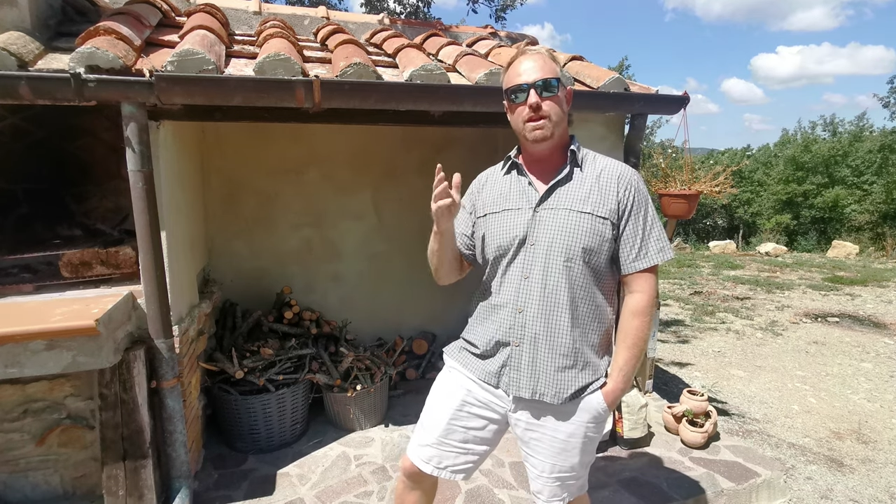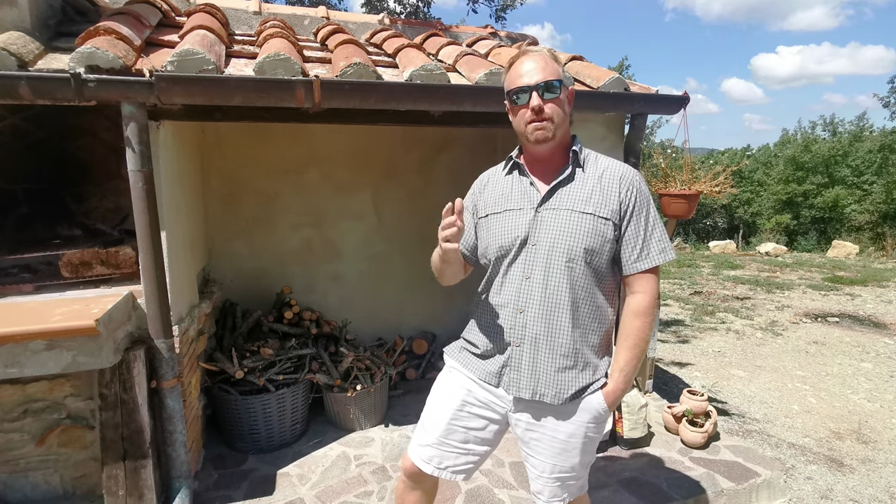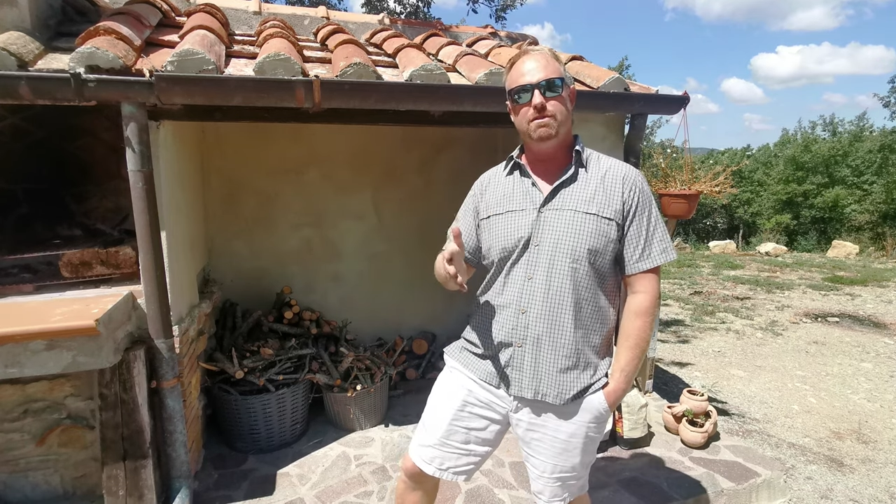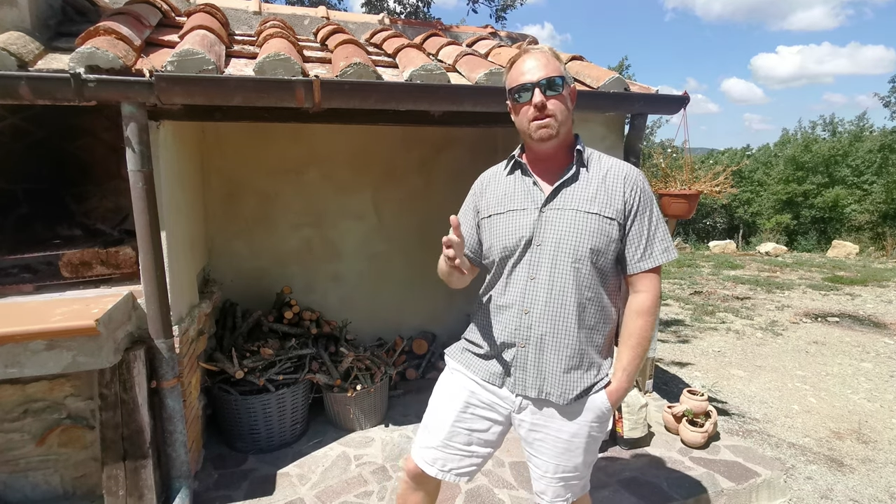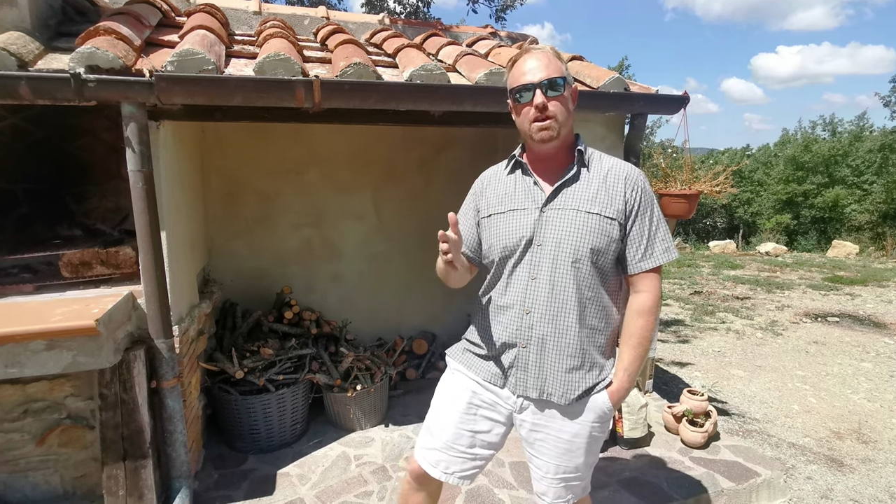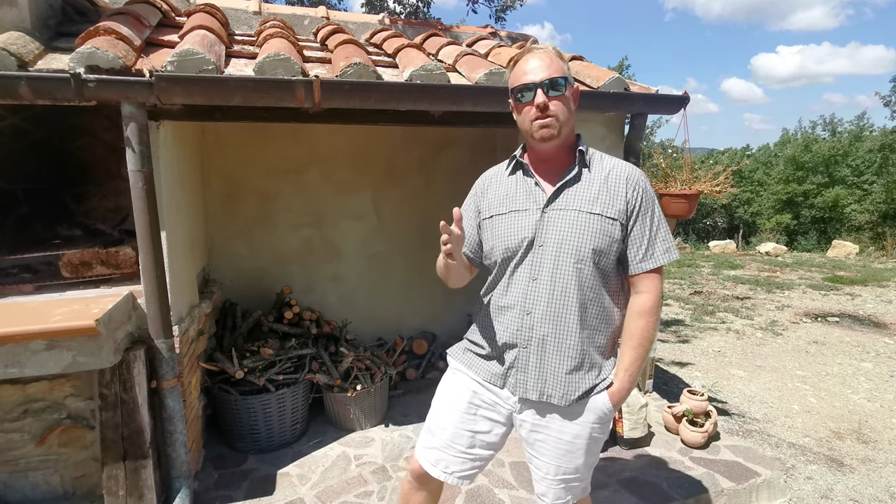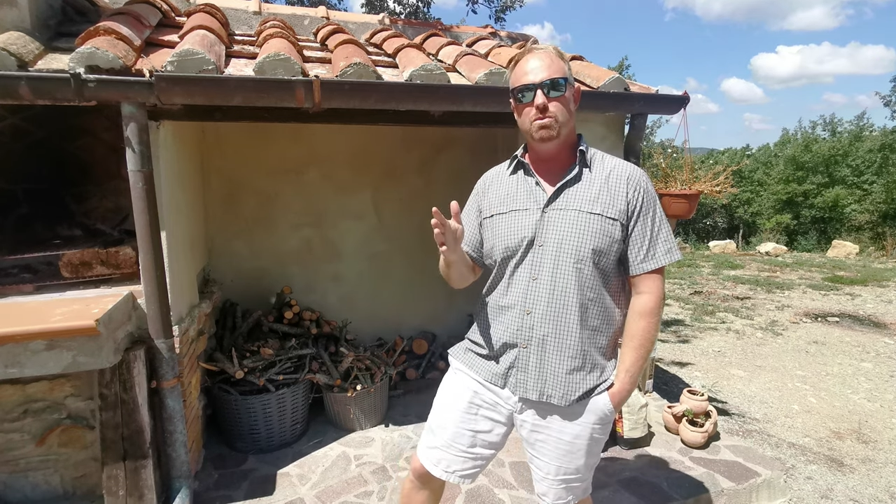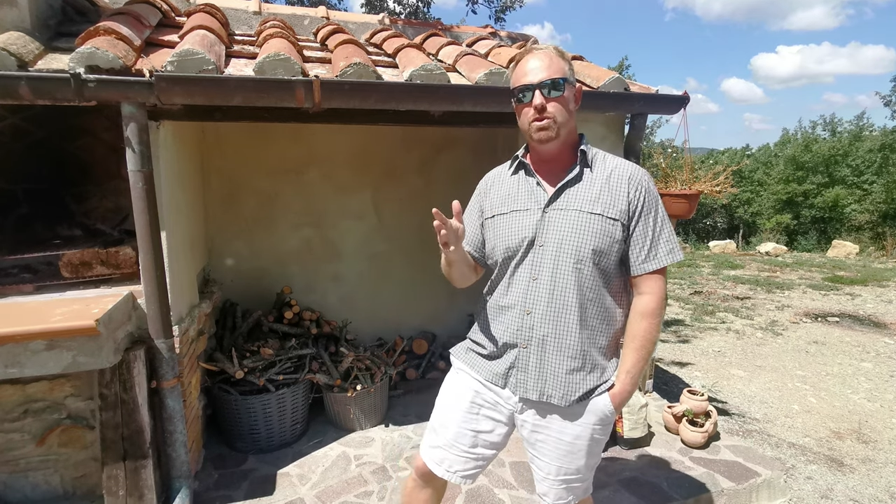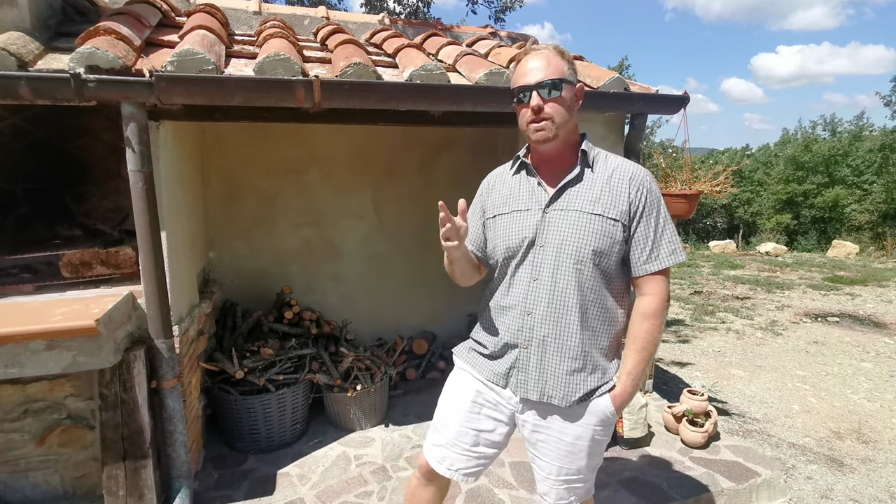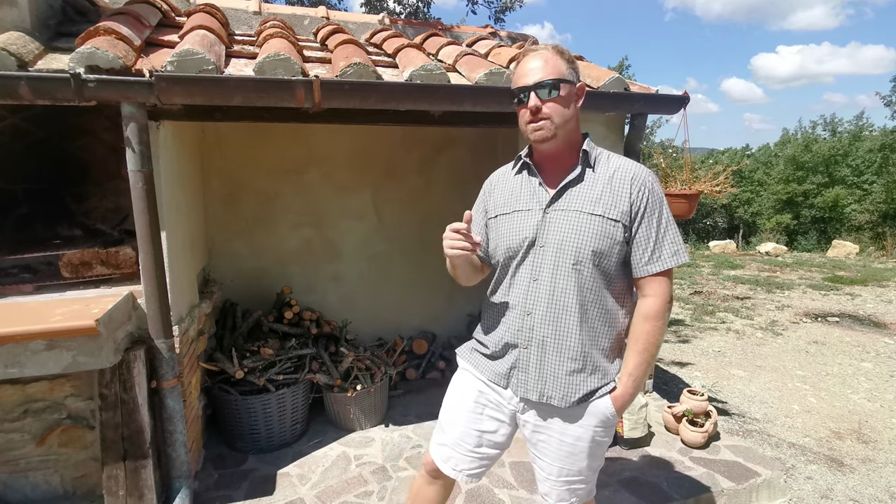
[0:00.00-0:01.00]
you have to cut the
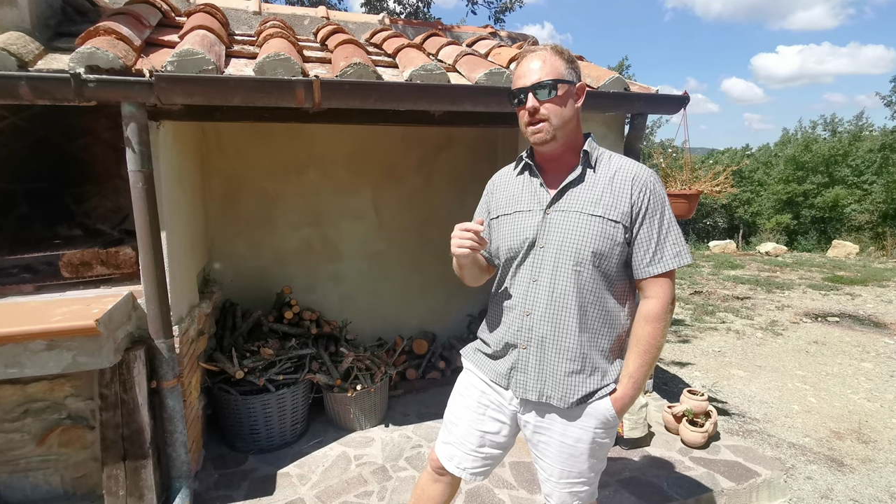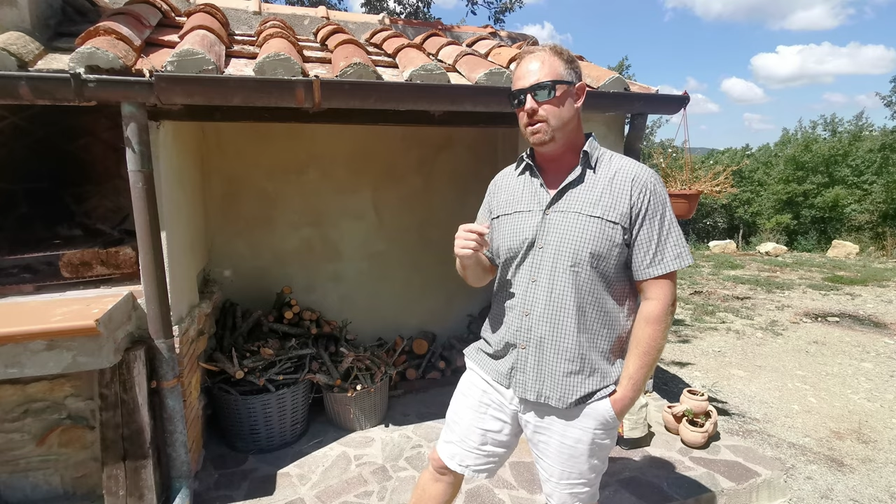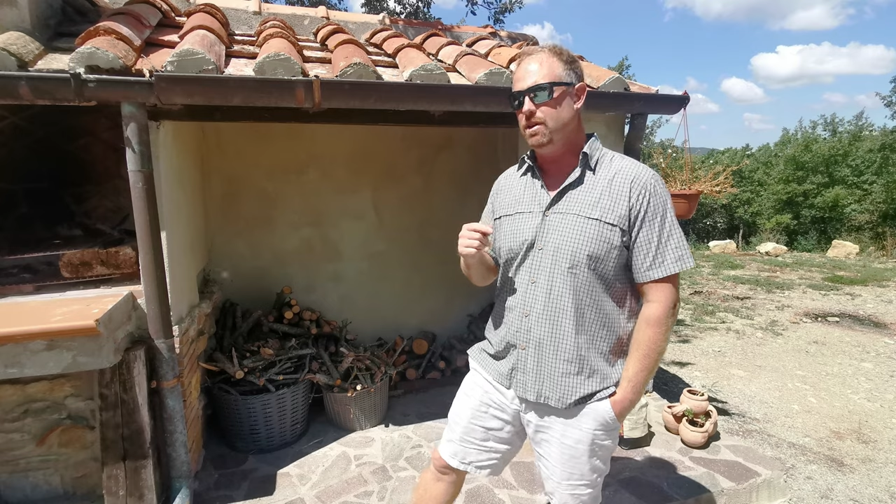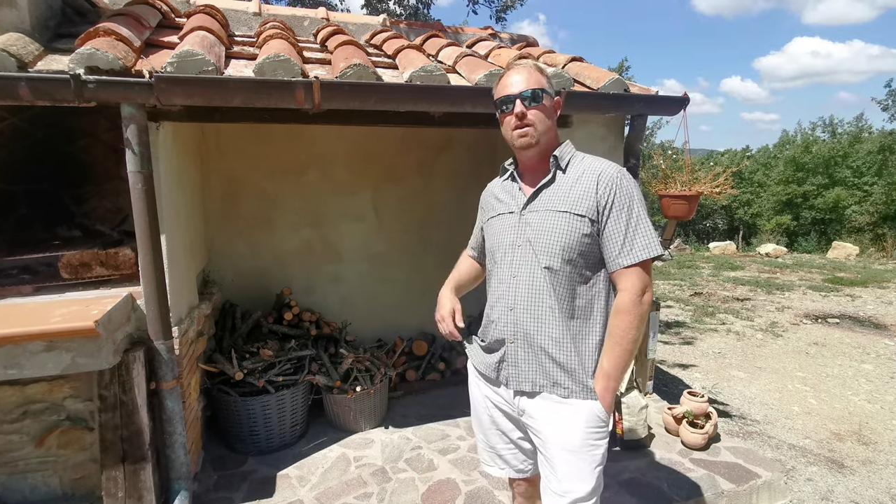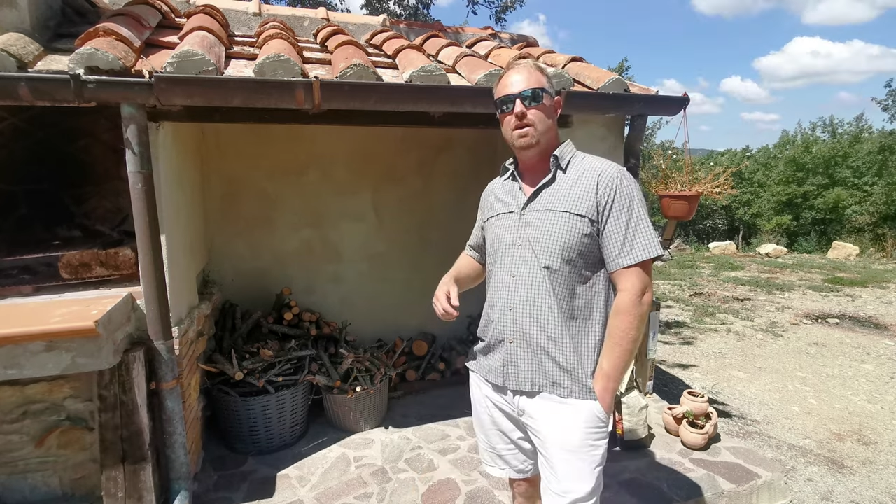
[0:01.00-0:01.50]
wood, etc.